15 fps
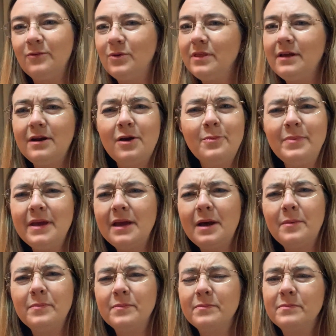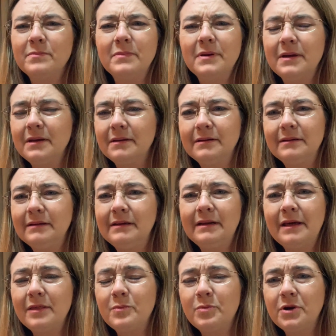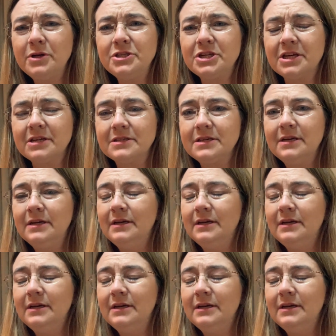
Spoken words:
well, then I'll pick up another project.